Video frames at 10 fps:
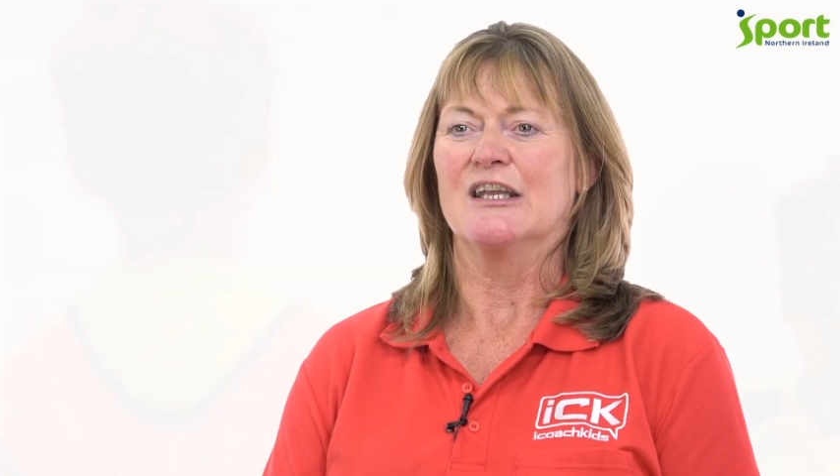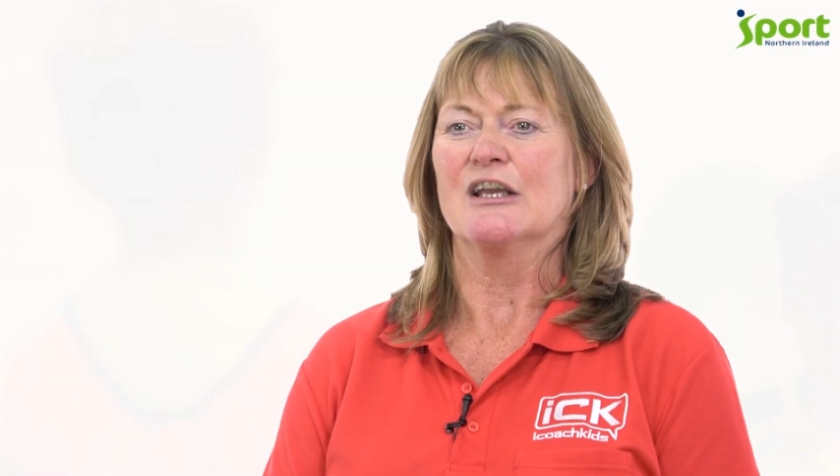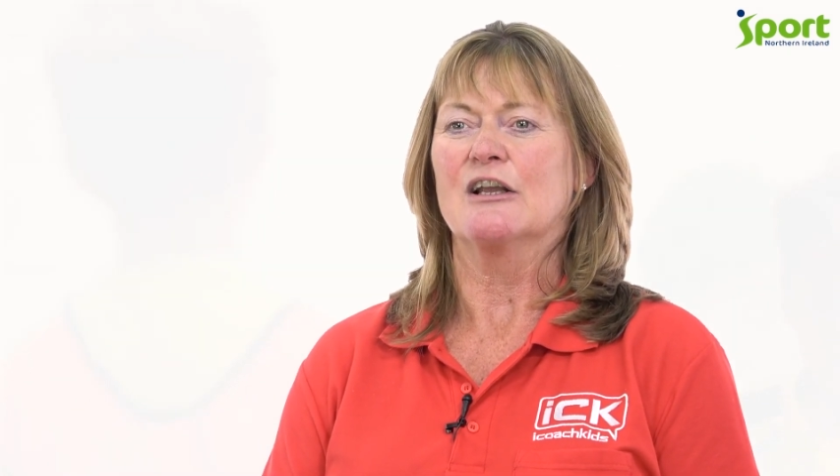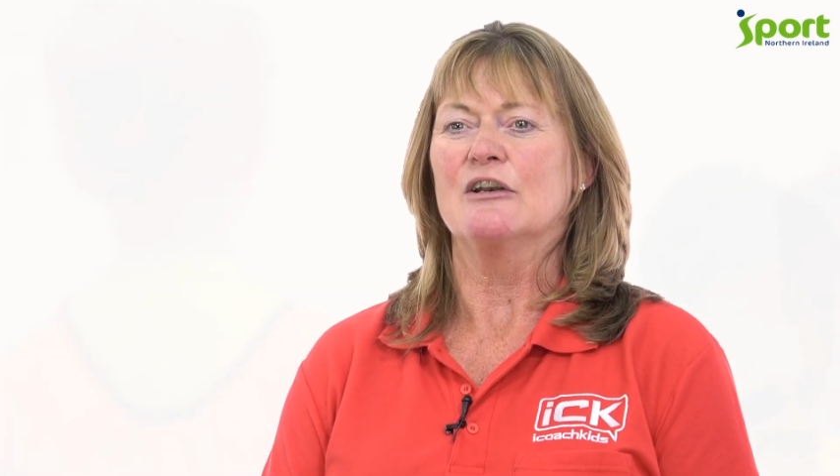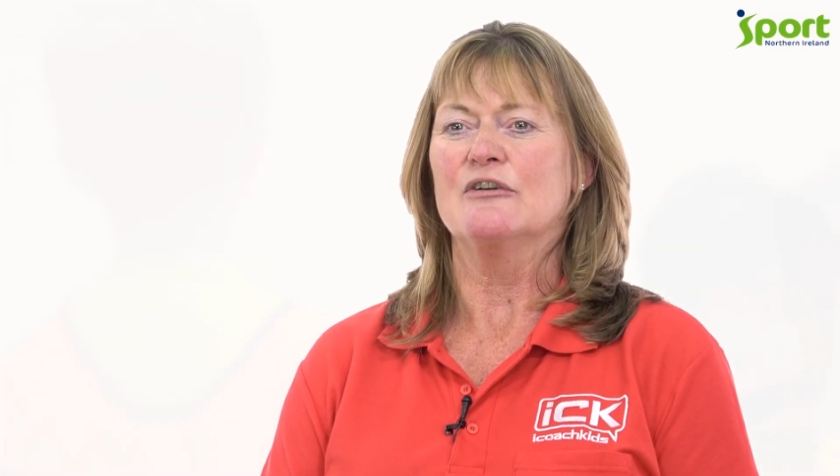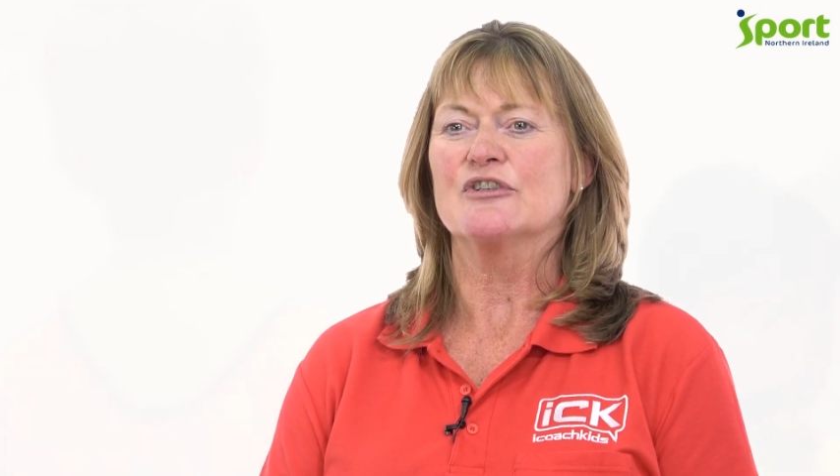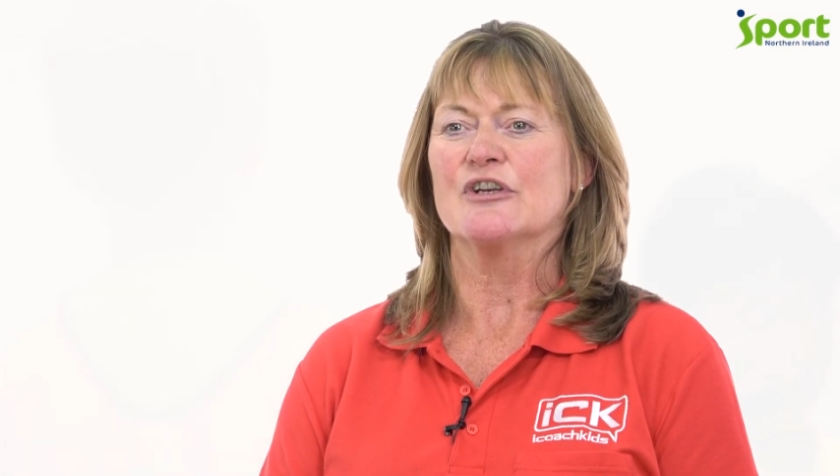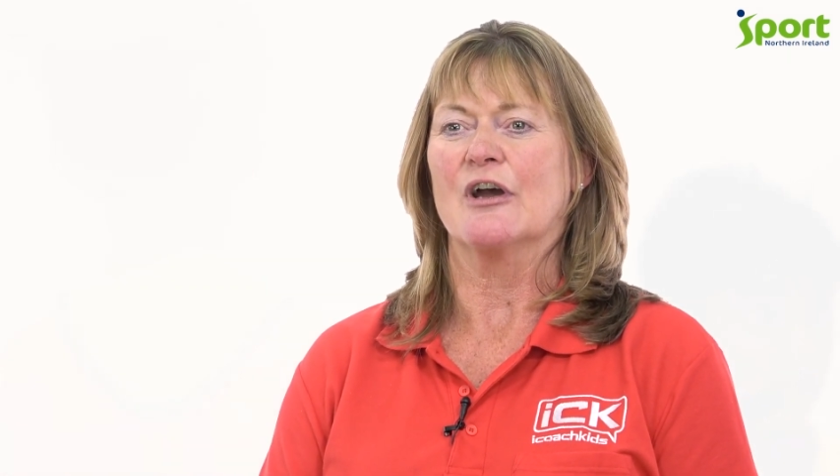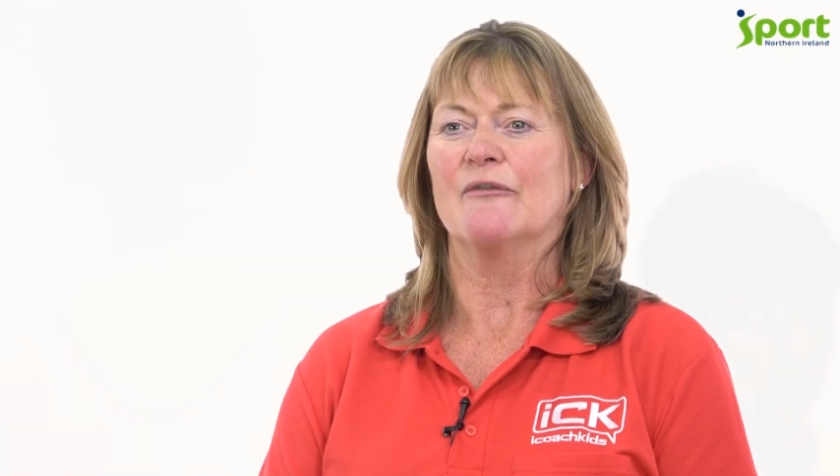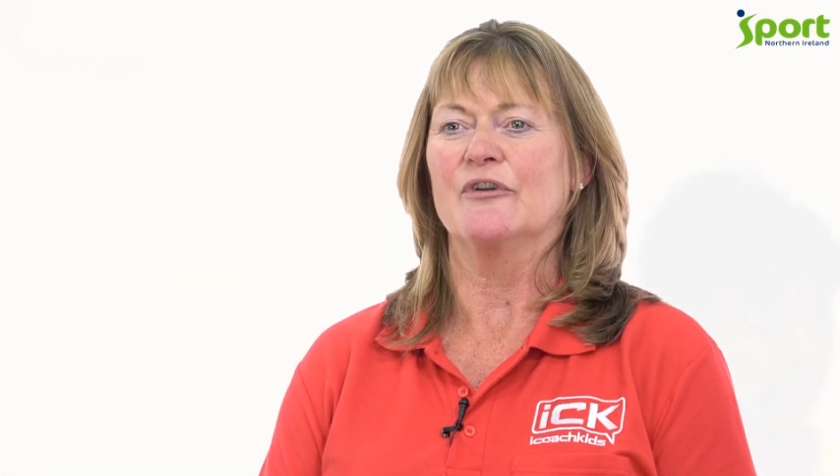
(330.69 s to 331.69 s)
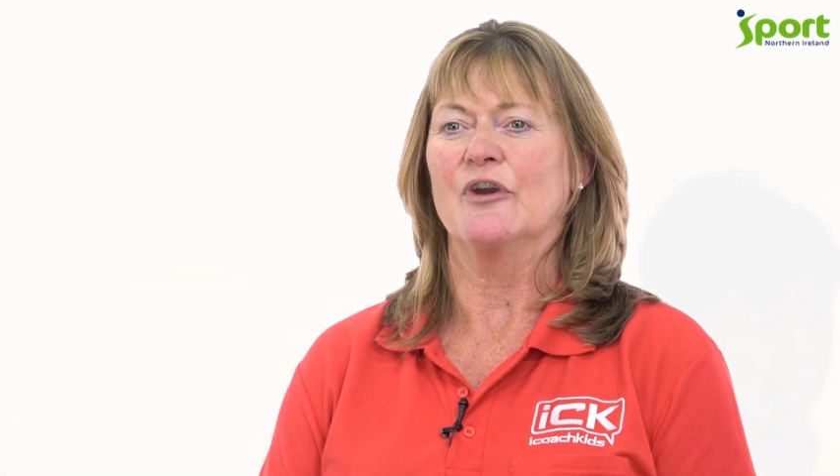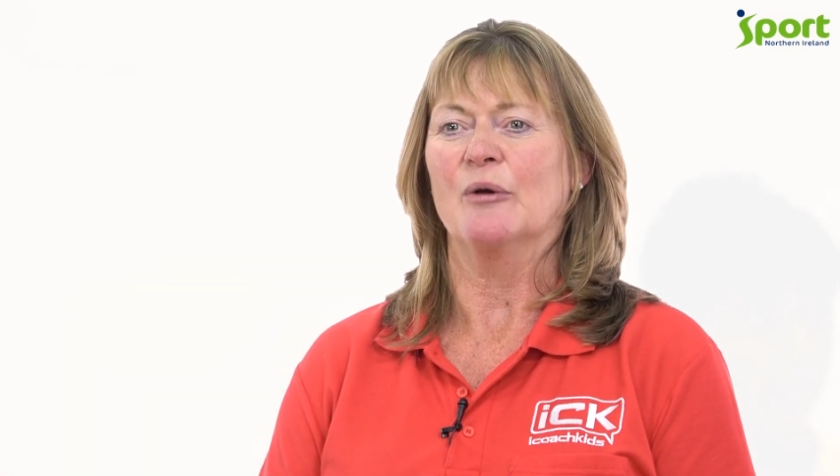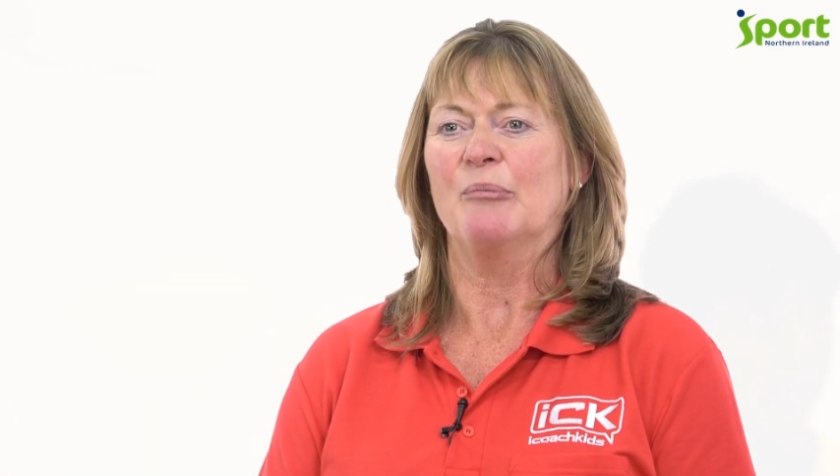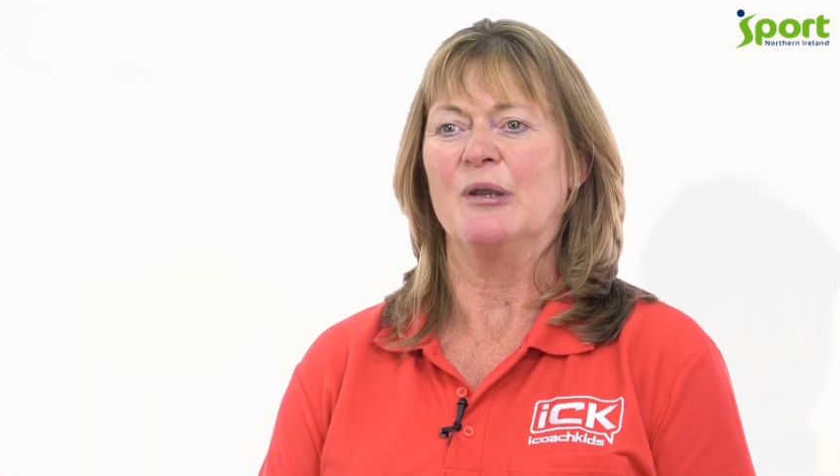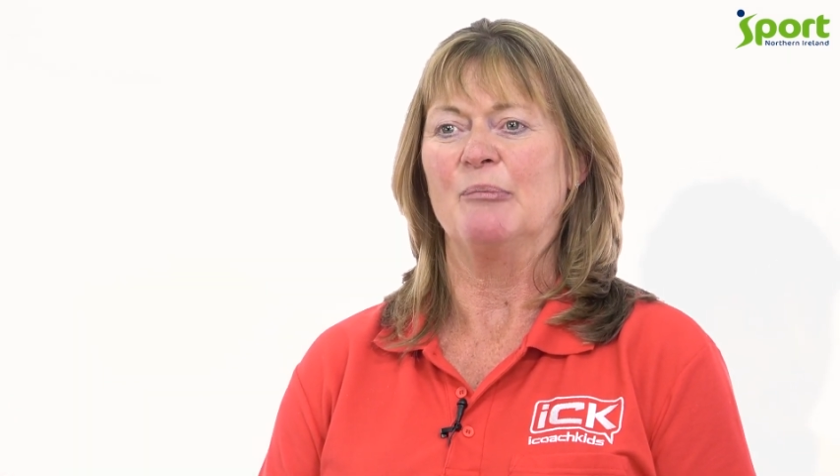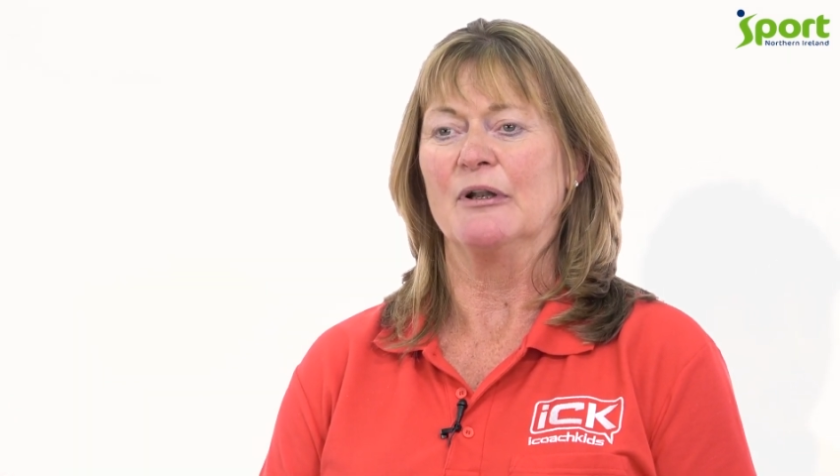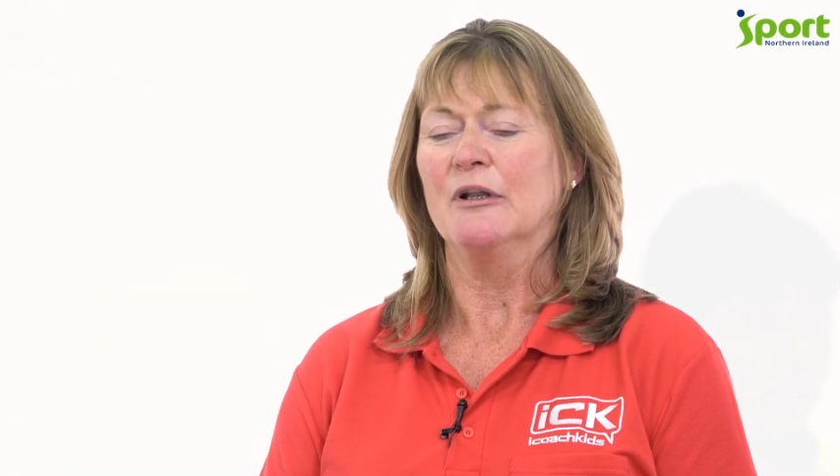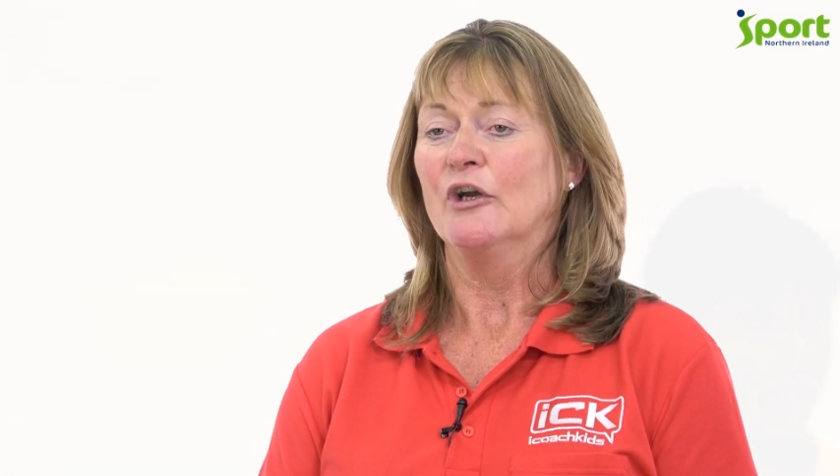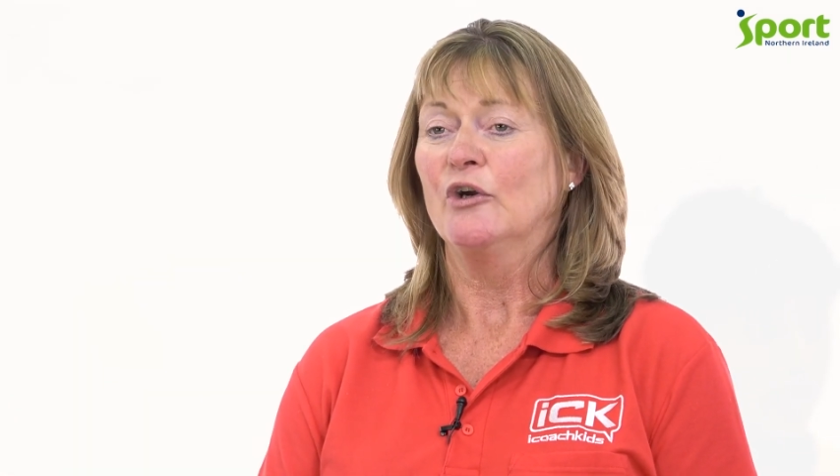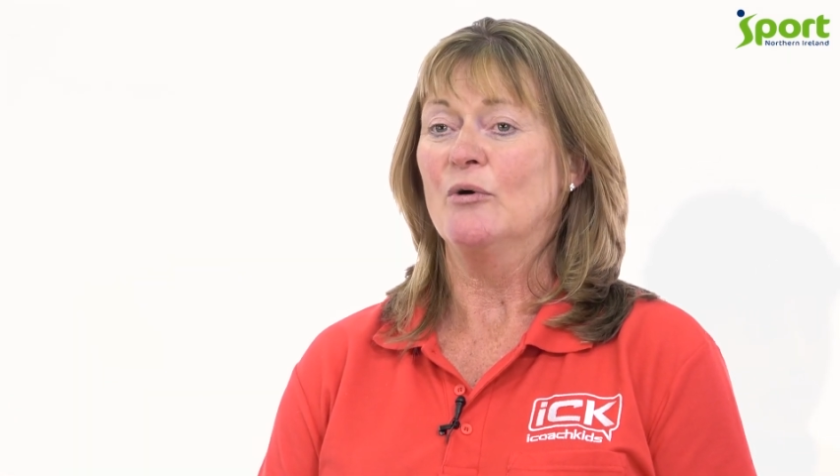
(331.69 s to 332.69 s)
the inclusion of young people